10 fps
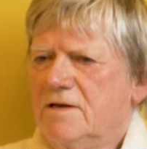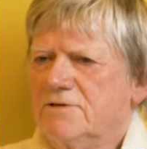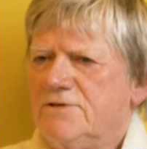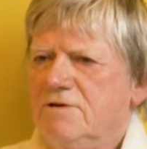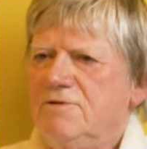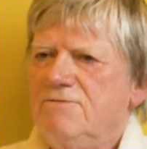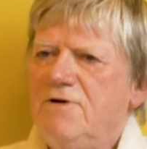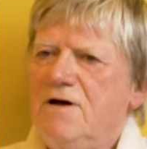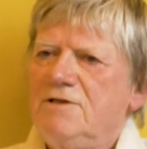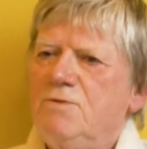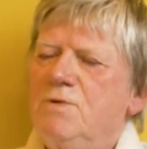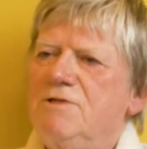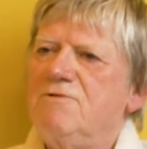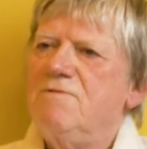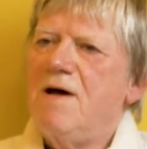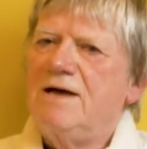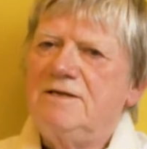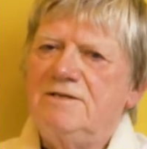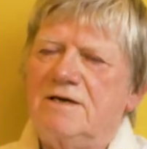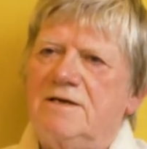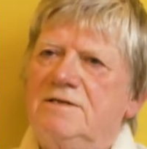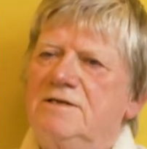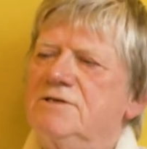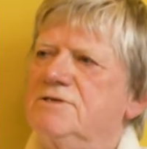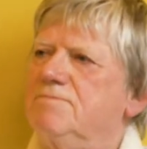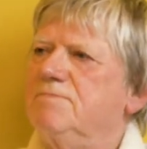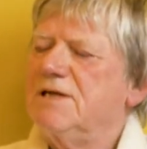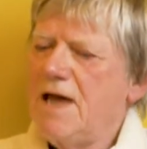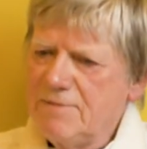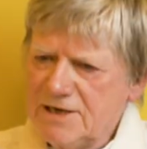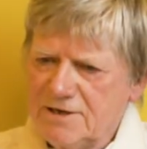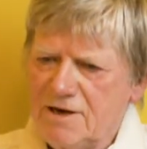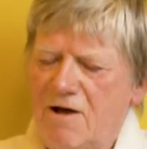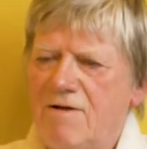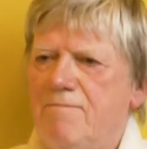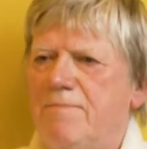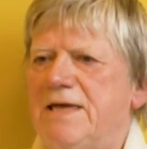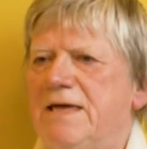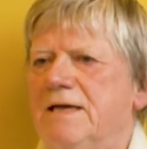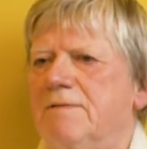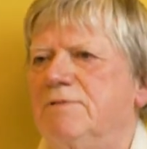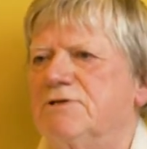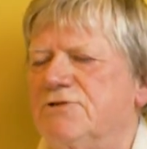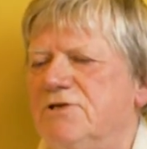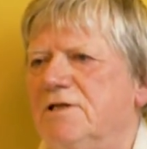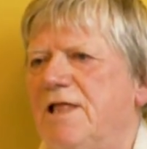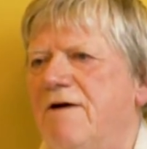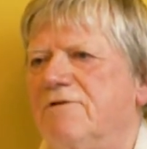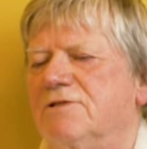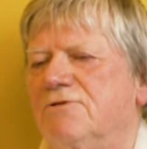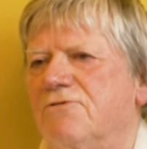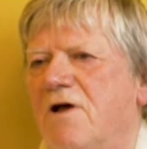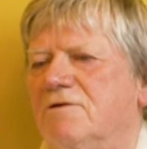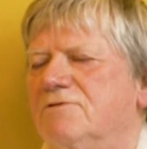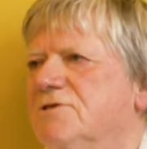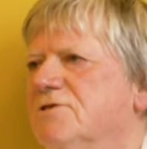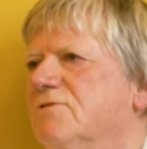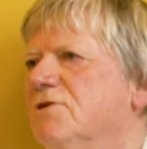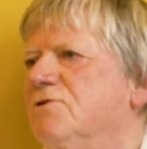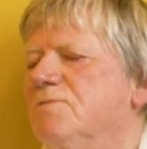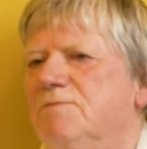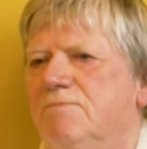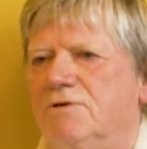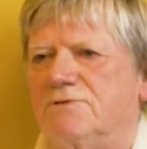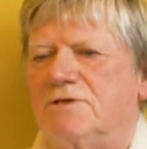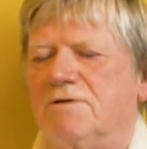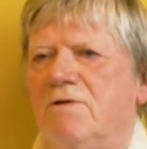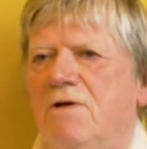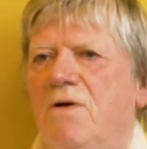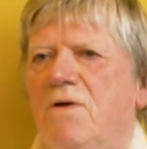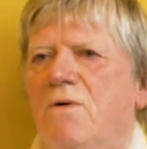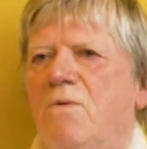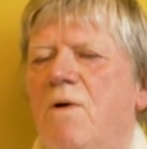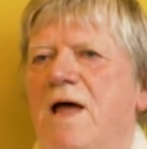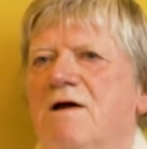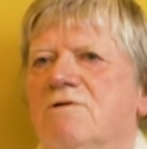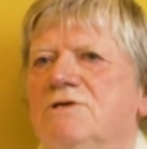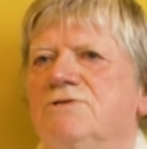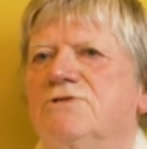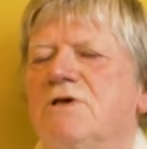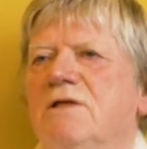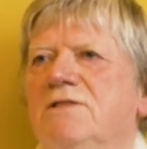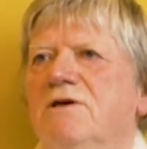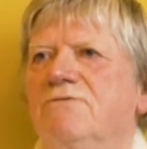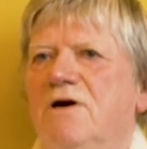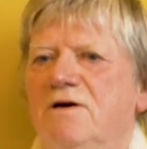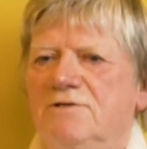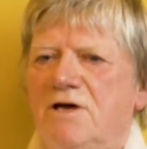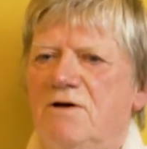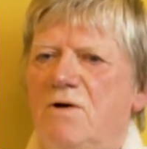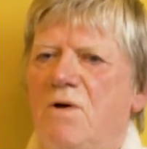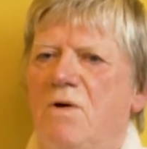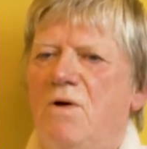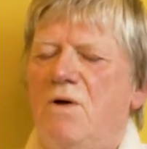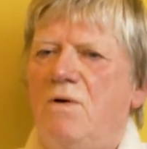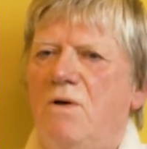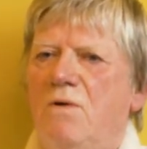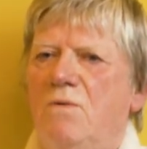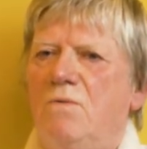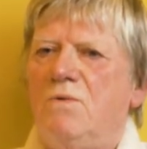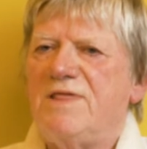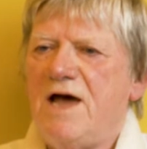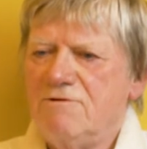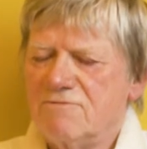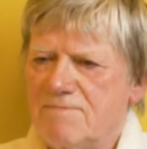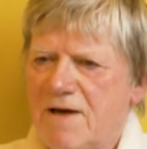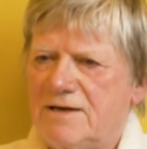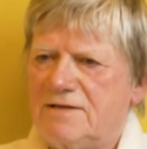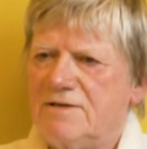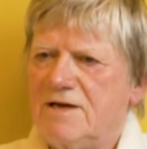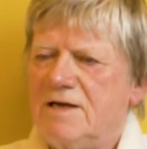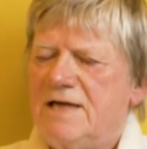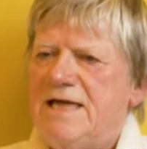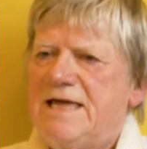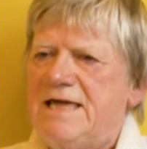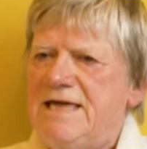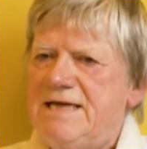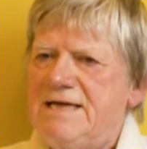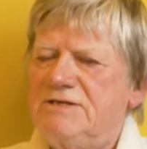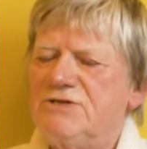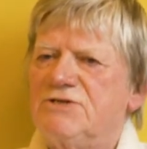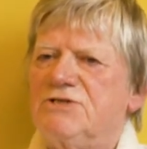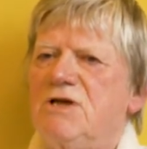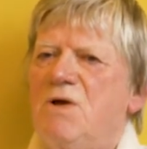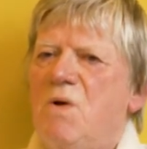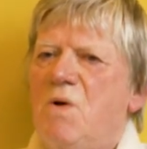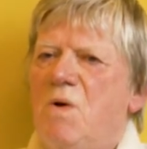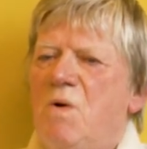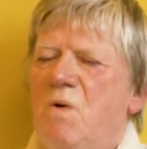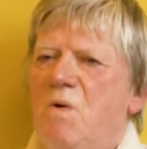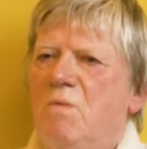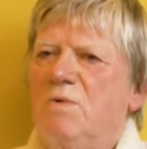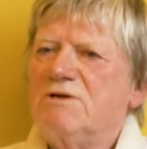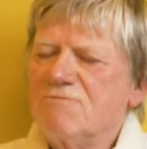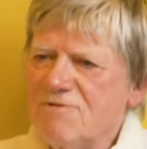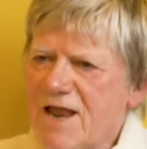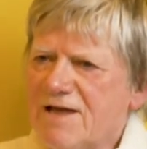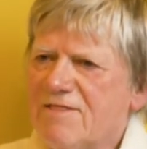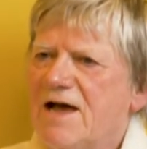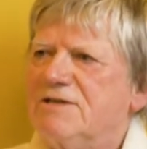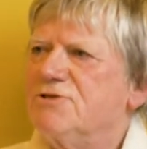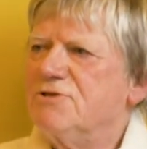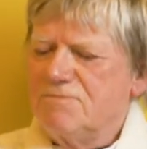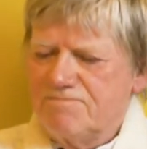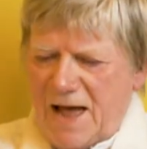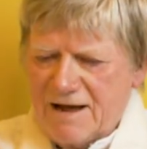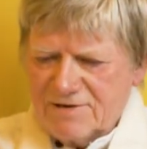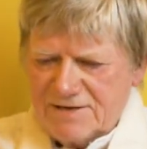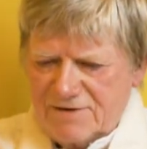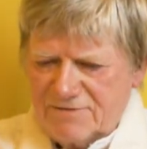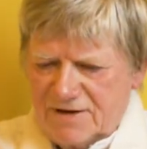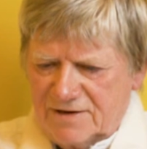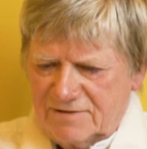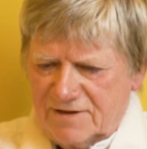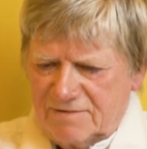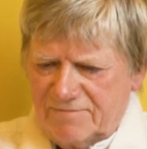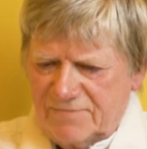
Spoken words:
So nirvana with remainder is becoming an enlightened being but still having the frailties of a human body, whereas nirvana without remainder is, we can relate that to Parinivana.